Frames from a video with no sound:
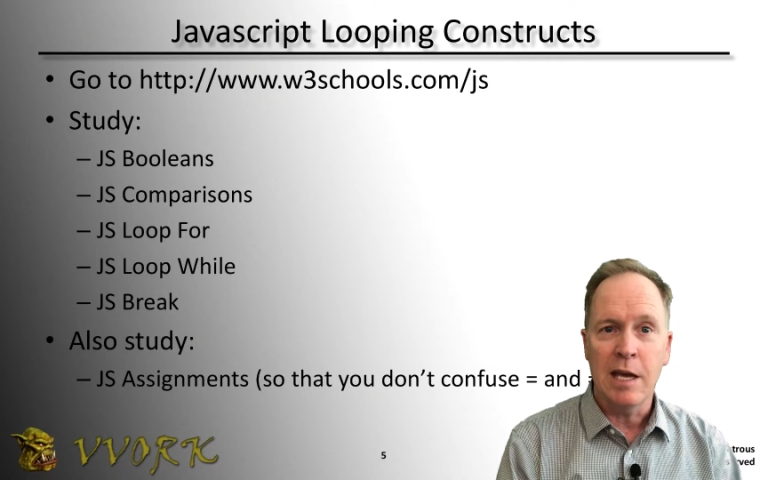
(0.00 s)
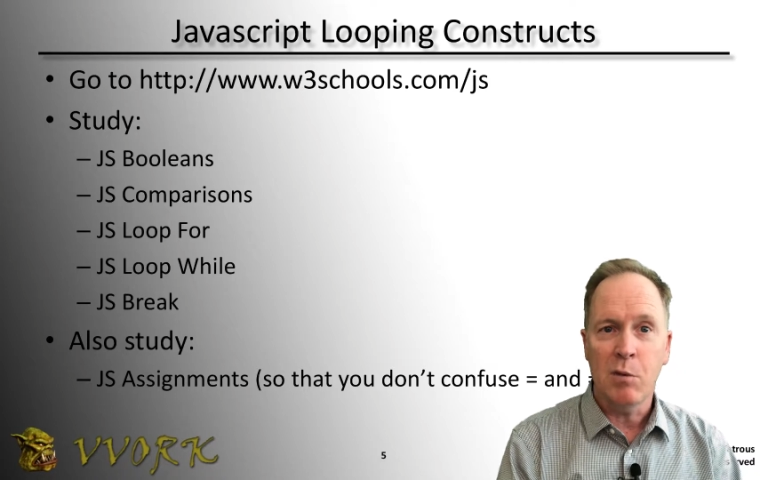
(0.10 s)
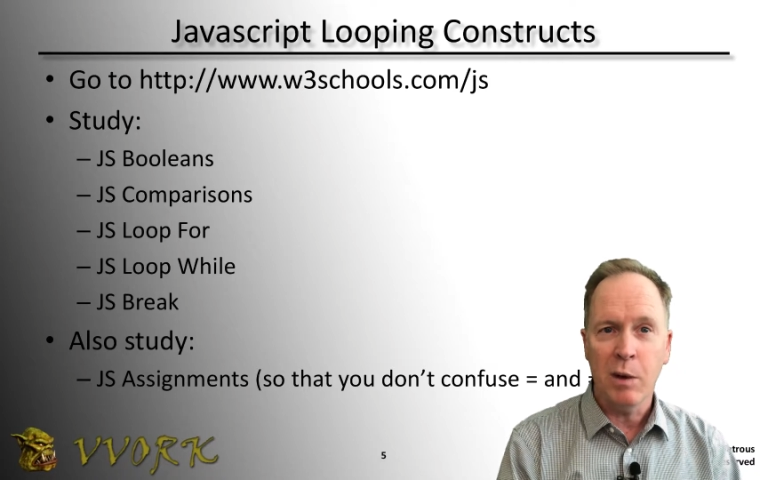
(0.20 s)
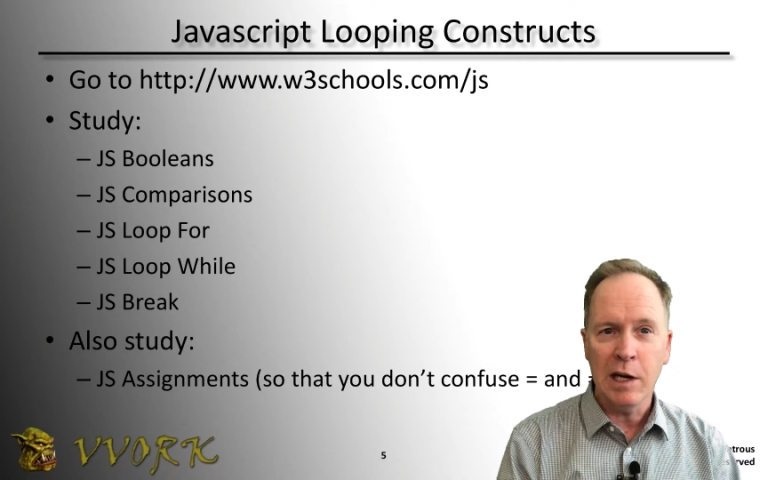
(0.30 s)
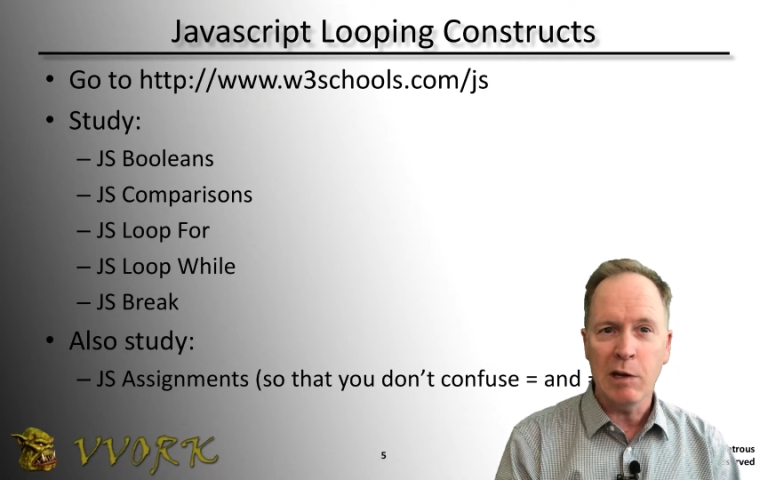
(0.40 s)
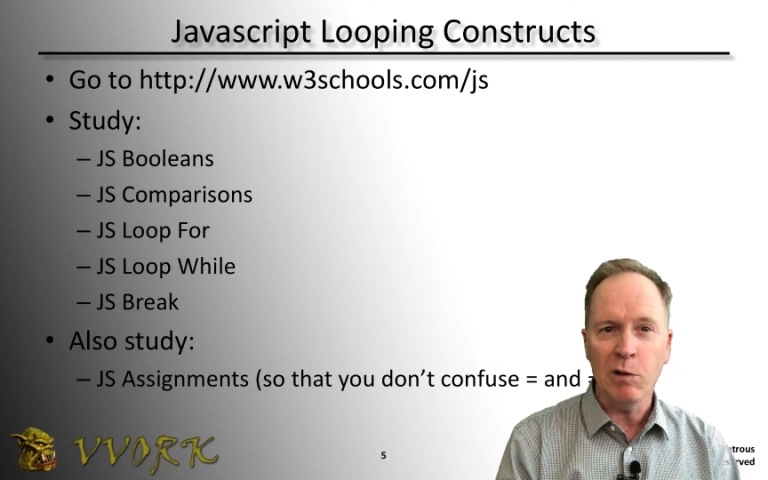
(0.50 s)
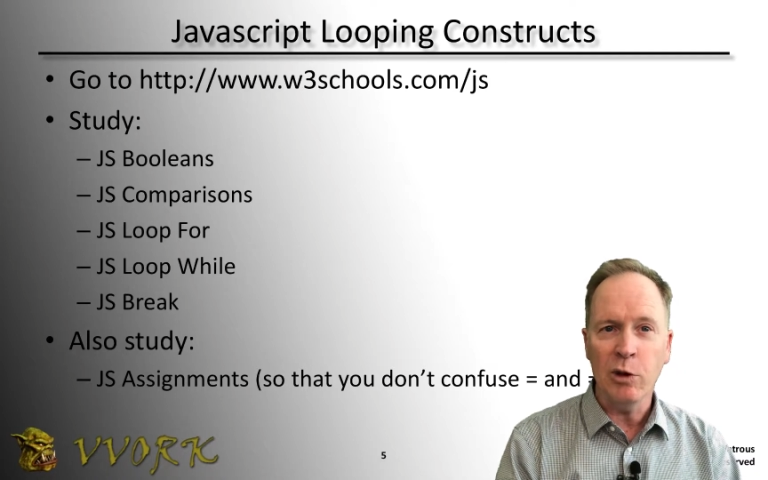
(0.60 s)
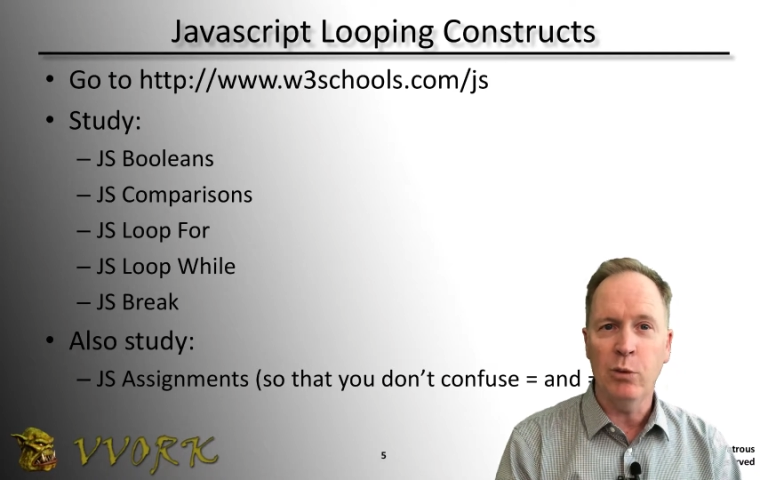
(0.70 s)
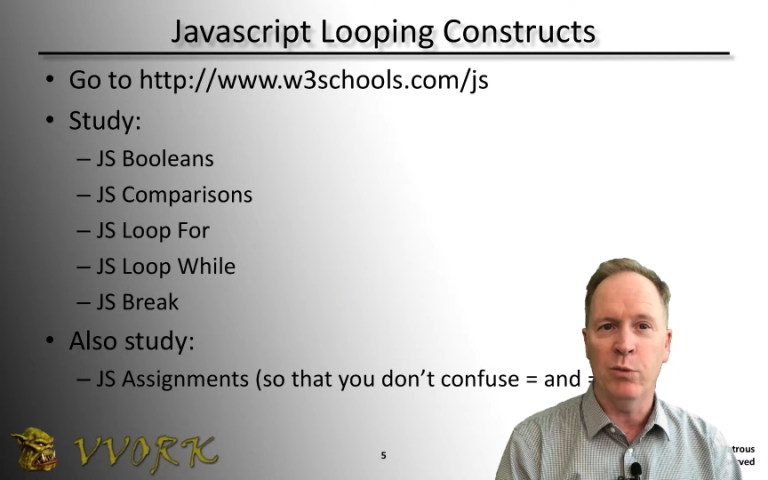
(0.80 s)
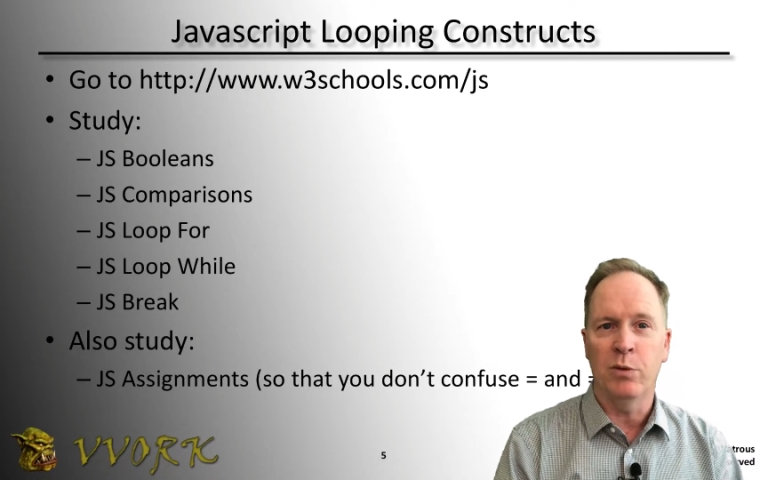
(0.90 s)
We're going to
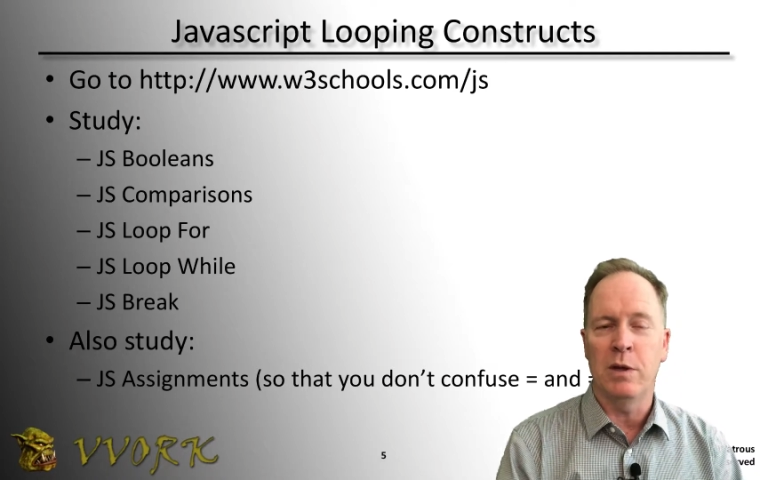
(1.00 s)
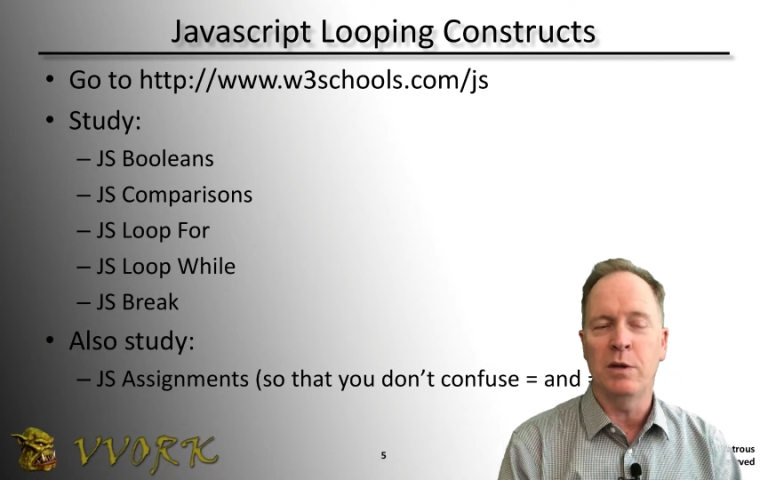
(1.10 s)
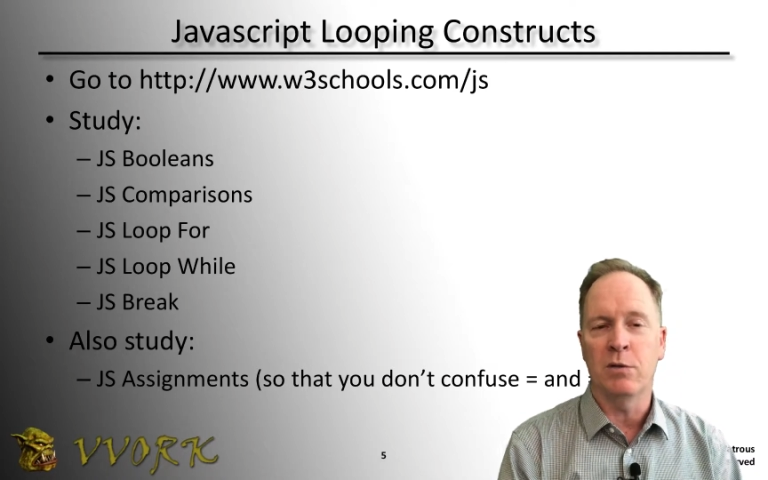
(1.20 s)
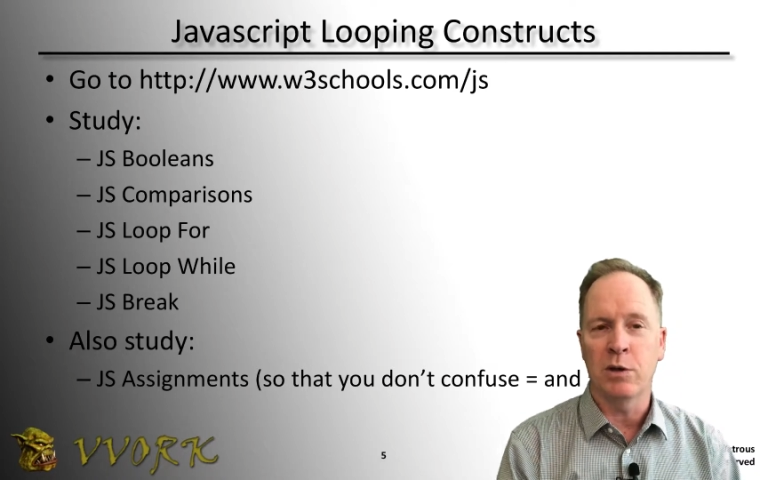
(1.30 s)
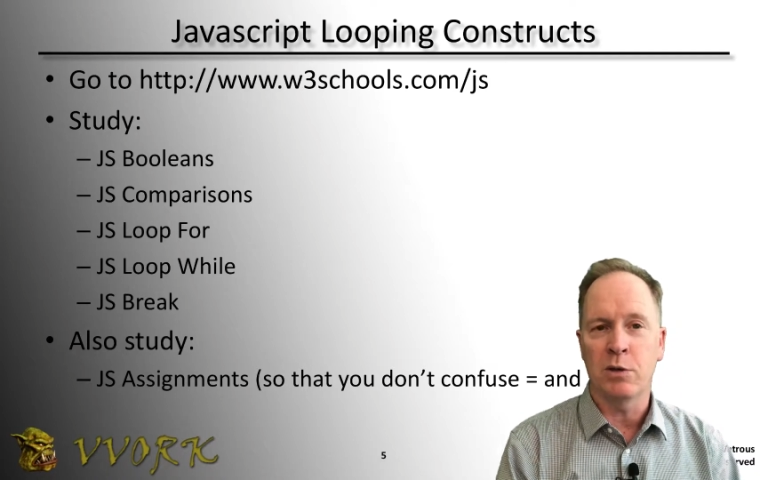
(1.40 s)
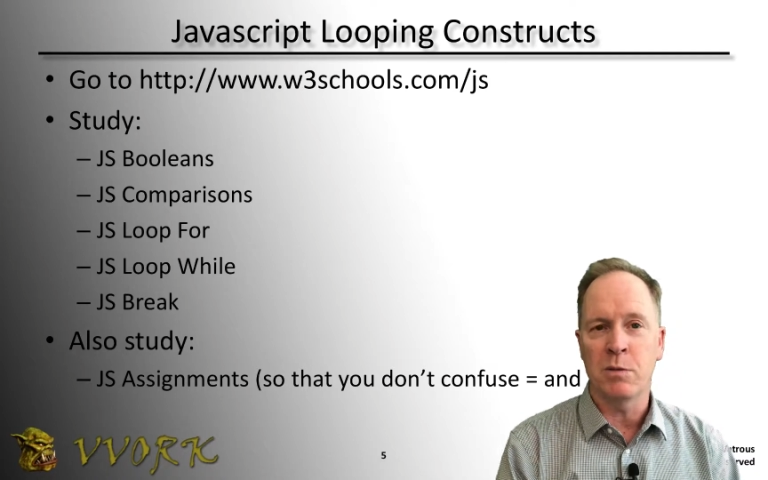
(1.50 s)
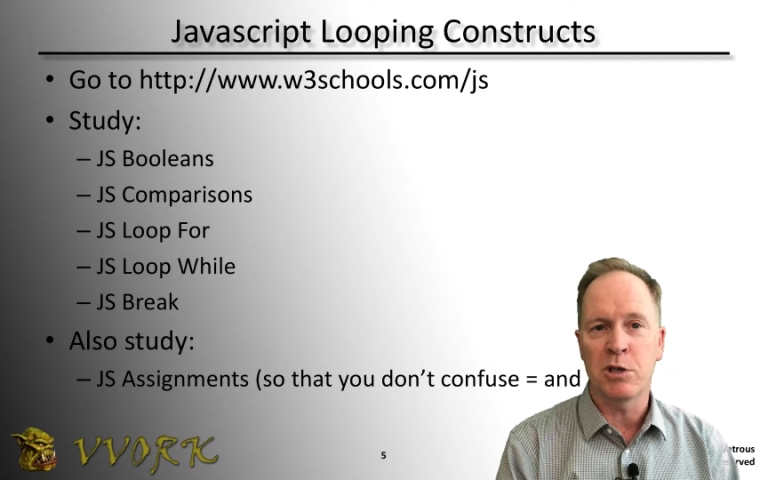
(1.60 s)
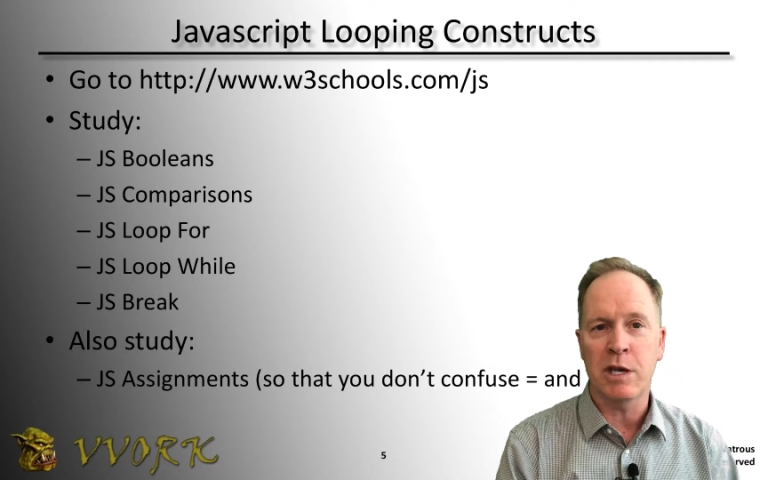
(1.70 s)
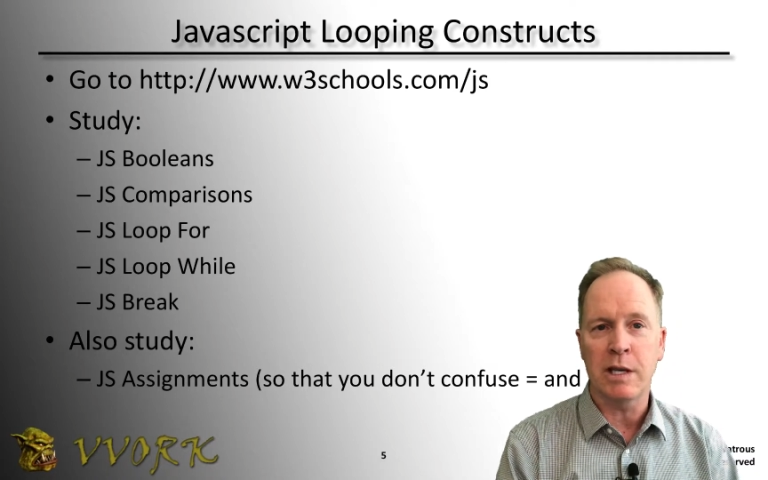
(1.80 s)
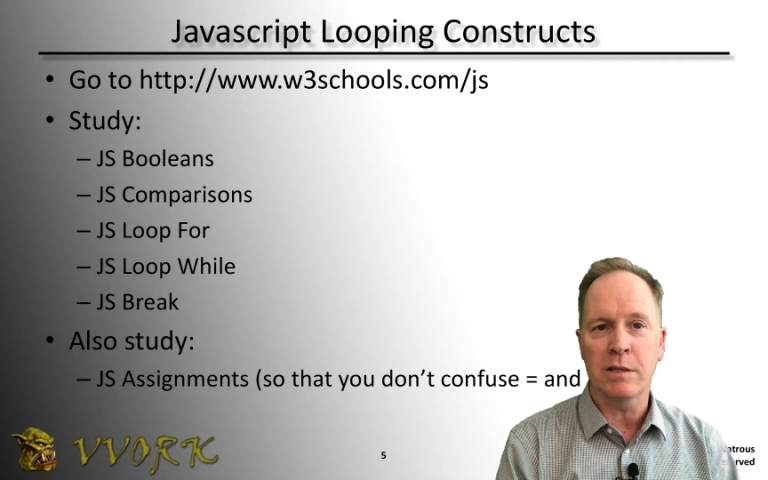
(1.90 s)
loop through those virtual
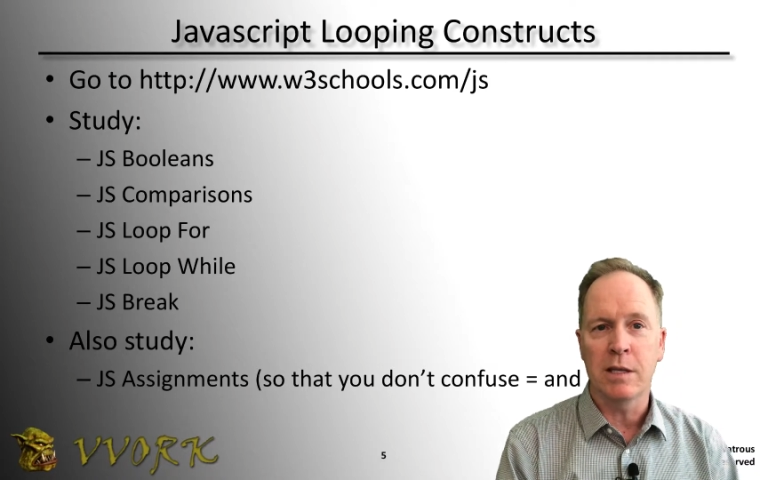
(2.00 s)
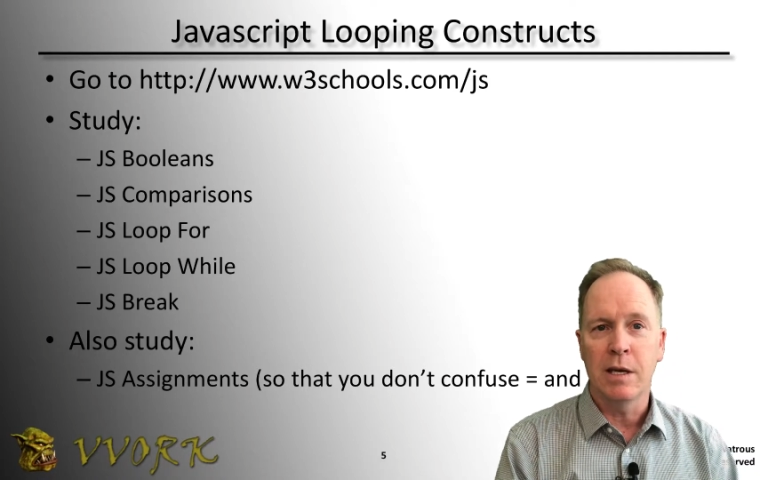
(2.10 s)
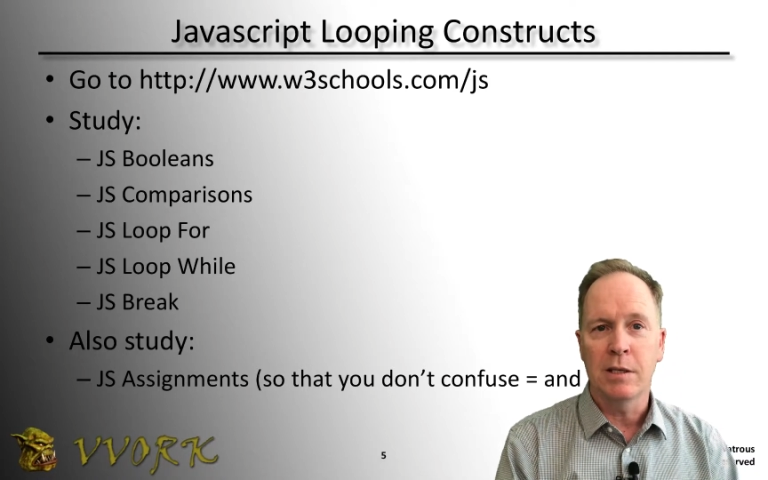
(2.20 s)
machines.